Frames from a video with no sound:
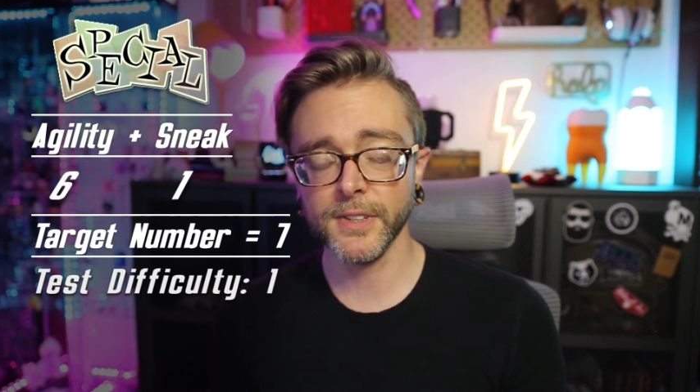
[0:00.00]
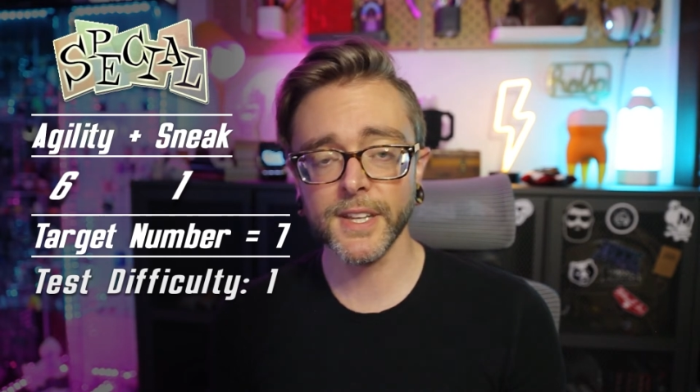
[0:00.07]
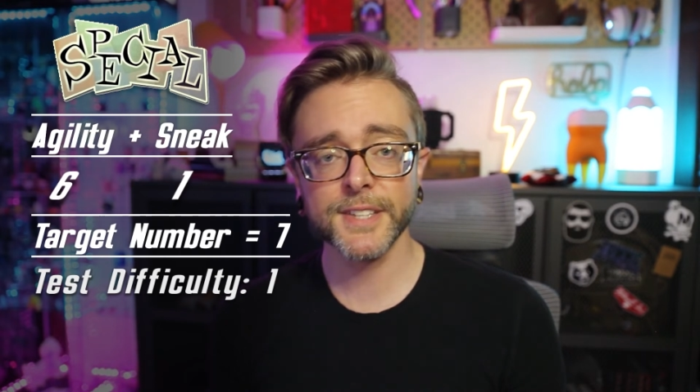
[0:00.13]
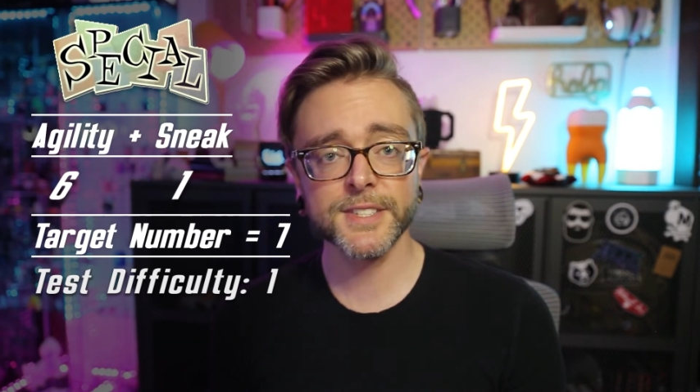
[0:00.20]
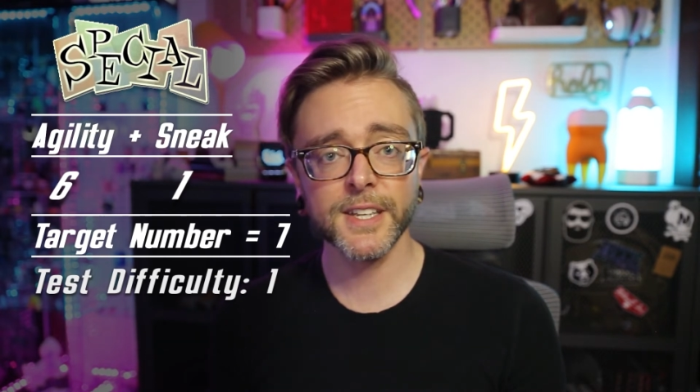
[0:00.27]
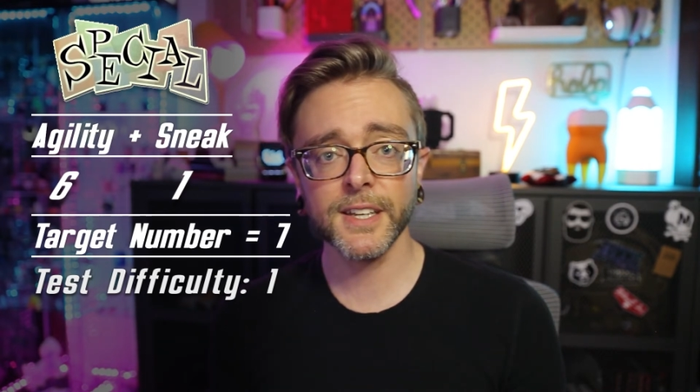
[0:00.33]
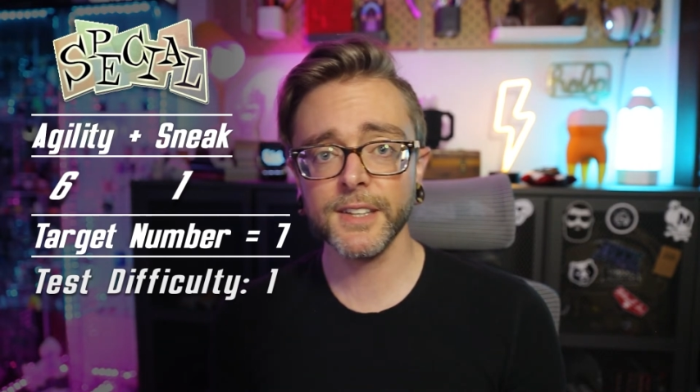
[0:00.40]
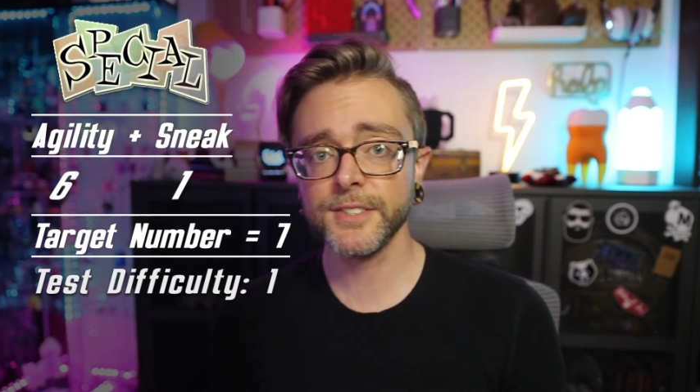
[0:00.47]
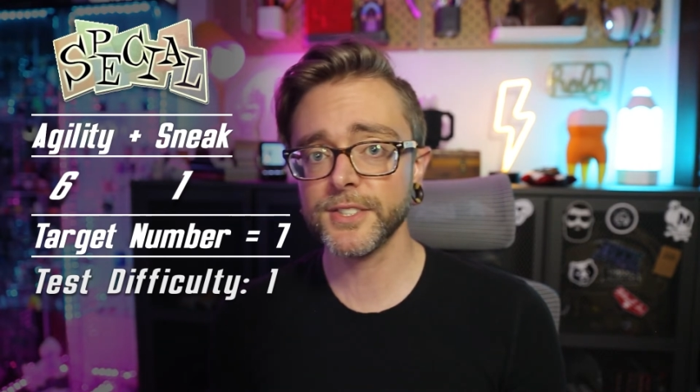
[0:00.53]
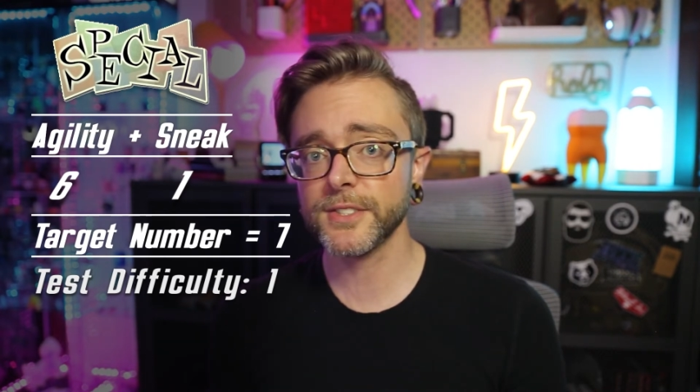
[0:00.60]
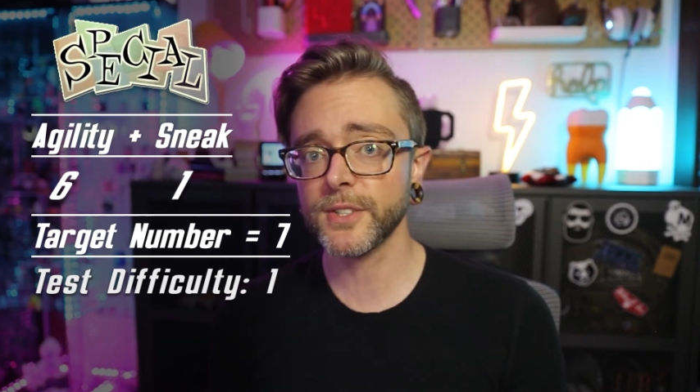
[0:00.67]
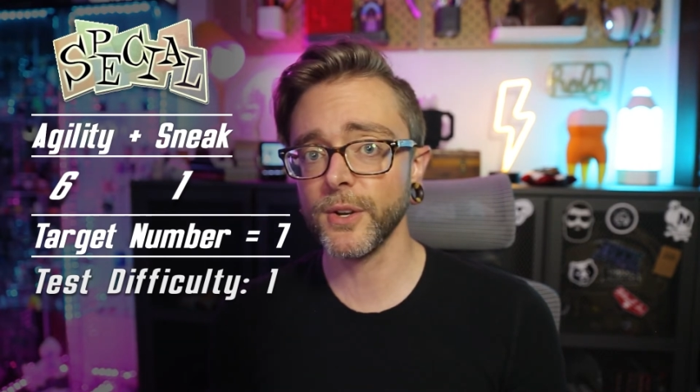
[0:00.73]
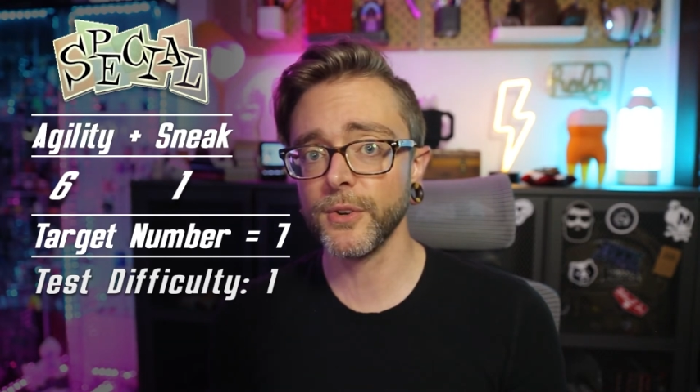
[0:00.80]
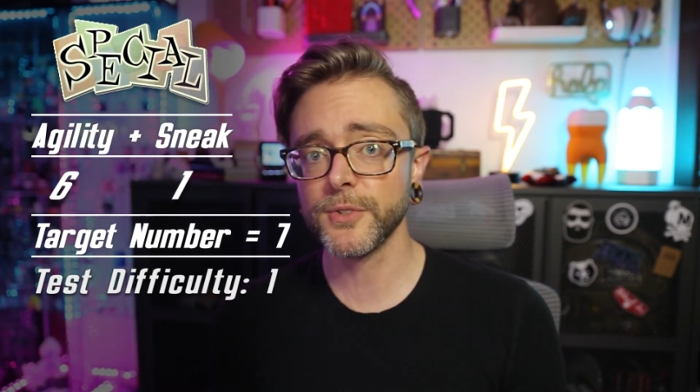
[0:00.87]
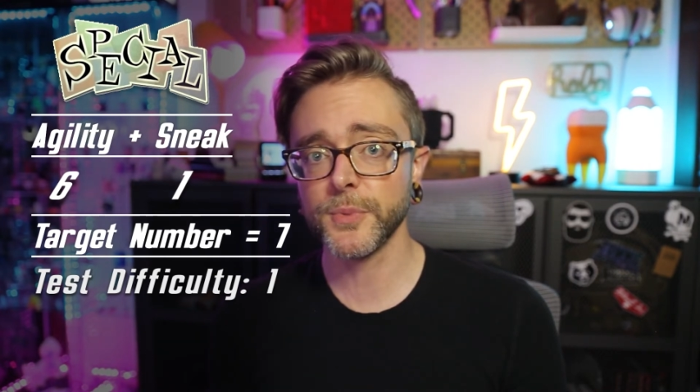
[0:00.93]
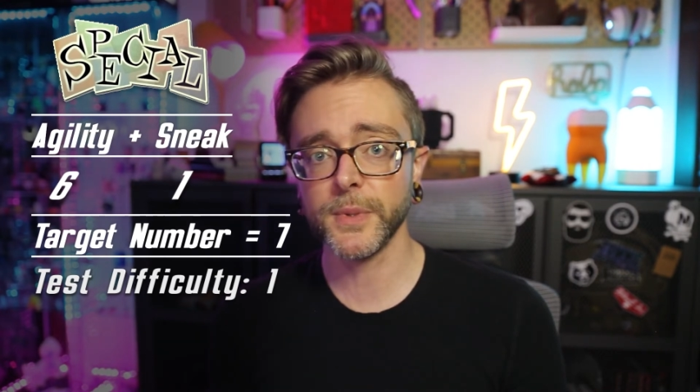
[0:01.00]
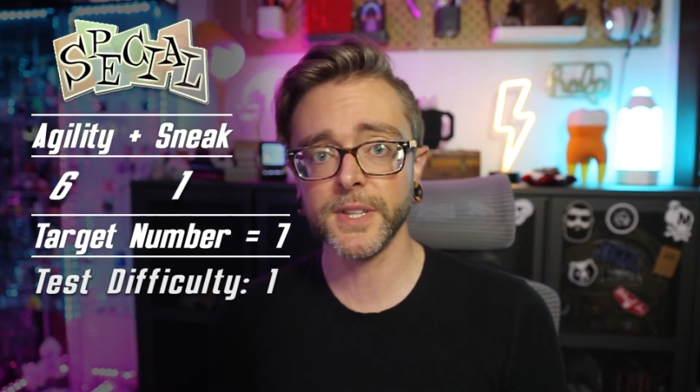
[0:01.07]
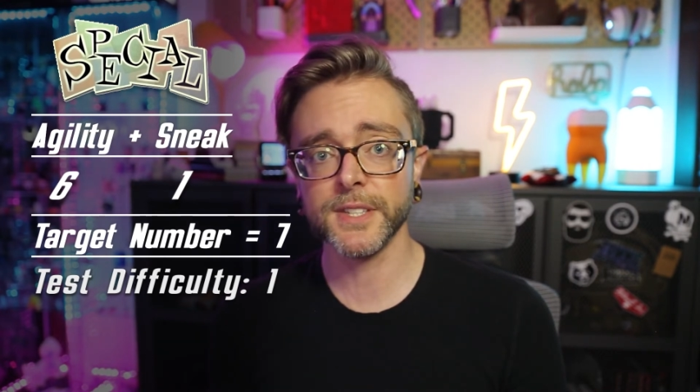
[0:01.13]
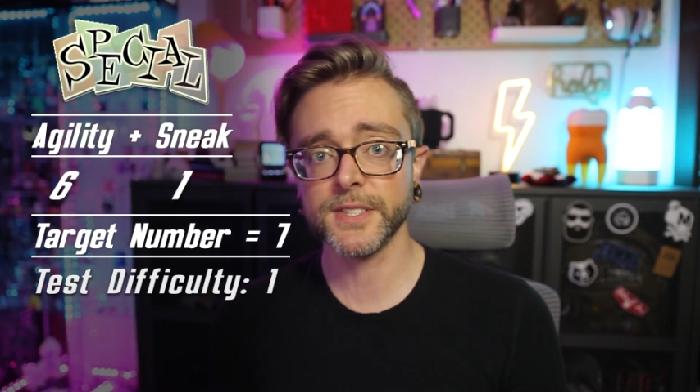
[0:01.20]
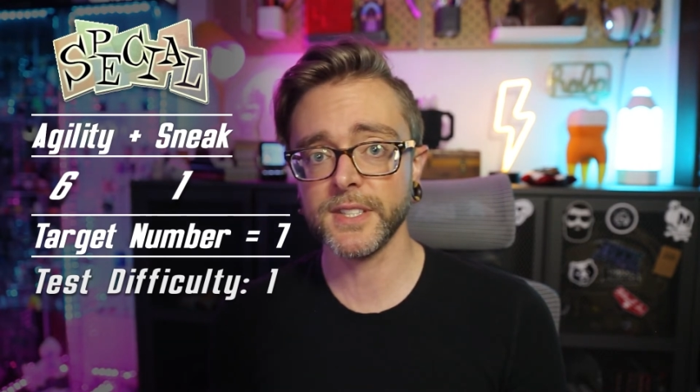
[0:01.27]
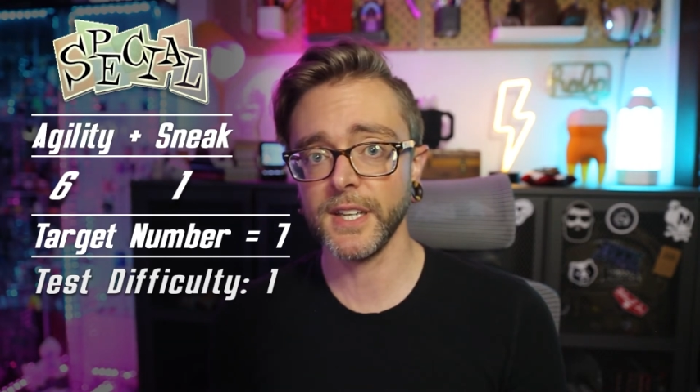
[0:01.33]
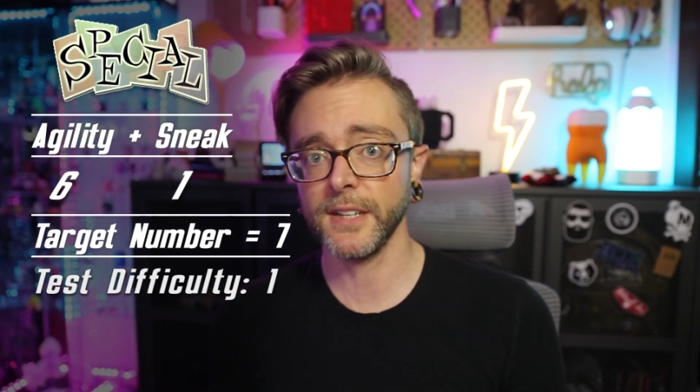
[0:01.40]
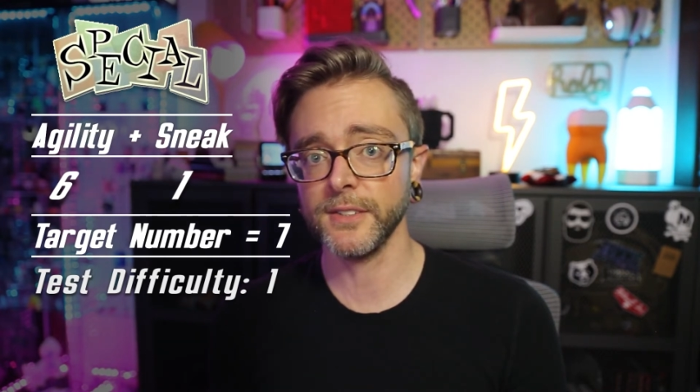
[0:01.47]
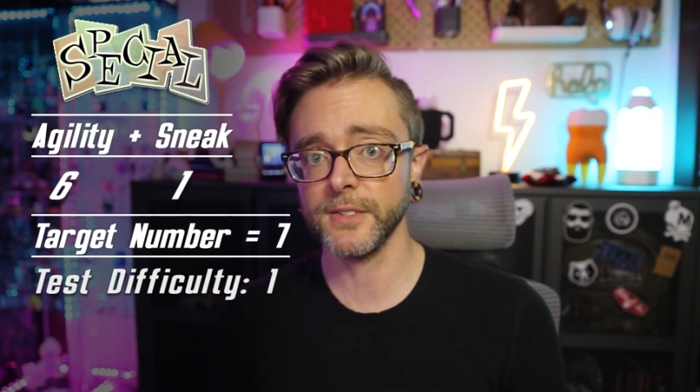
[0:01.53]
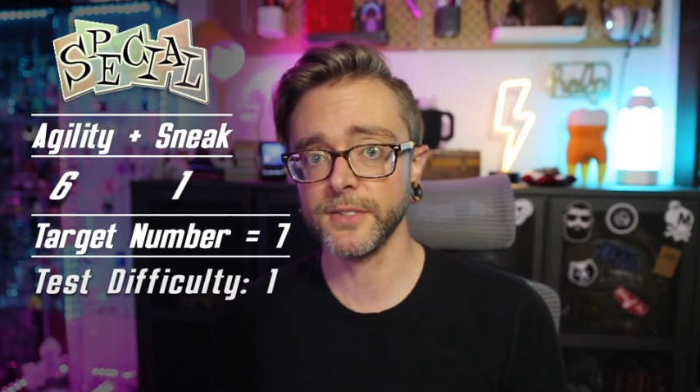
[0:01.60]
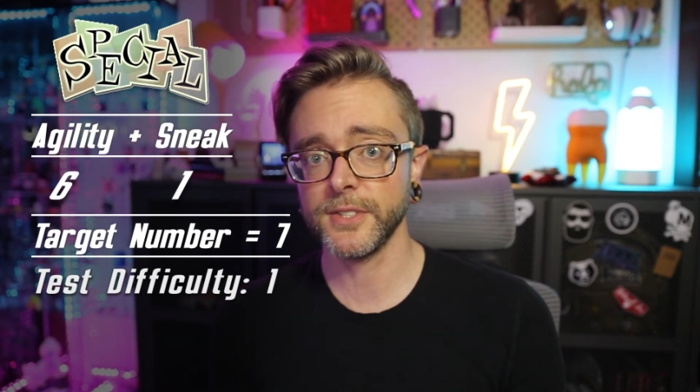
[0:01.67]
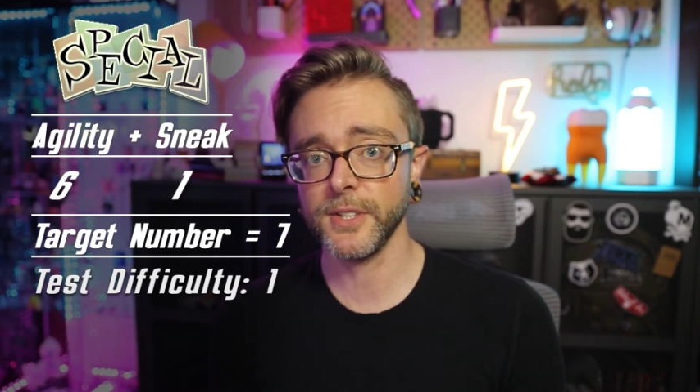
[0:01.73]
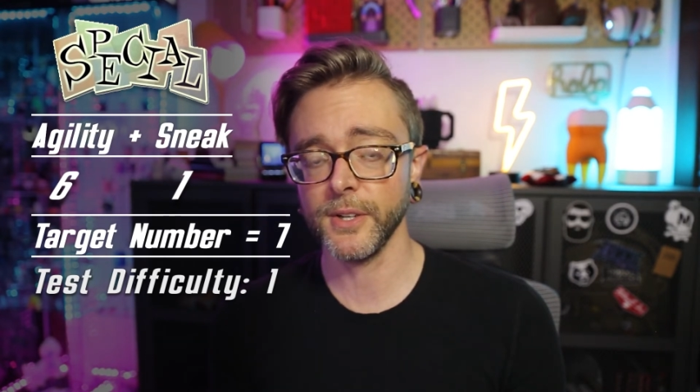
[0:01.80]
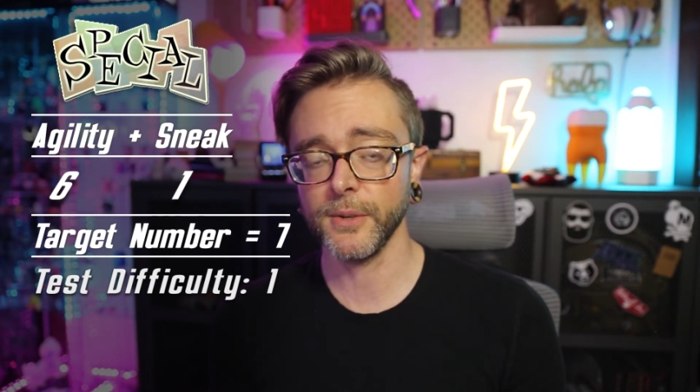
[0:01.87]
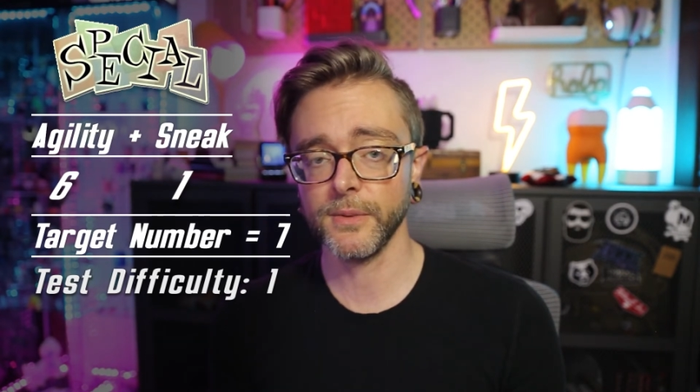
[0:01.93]
let's say he just goes with the standard
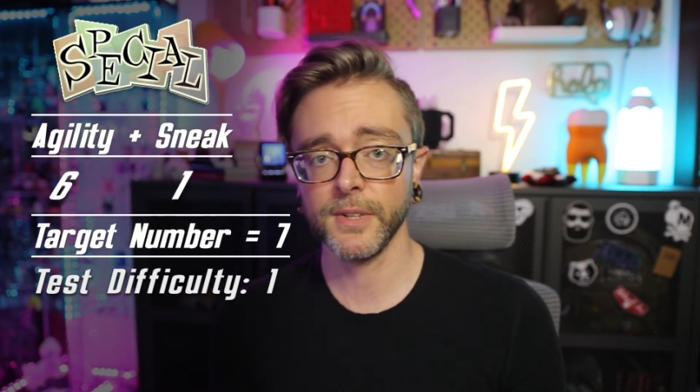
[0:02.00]
2.